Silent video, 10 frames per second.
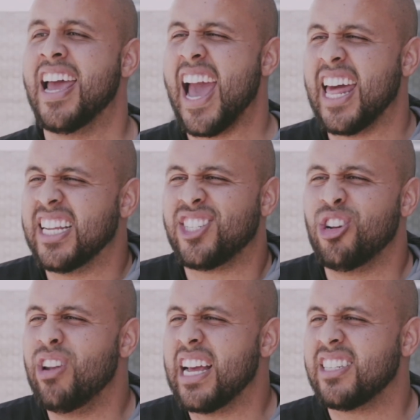And as
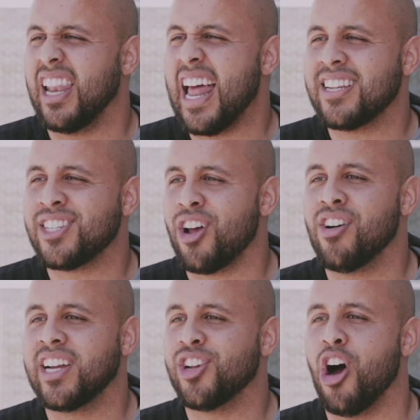soon as the last
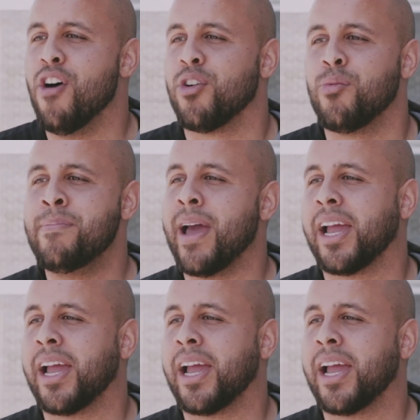song is over, we make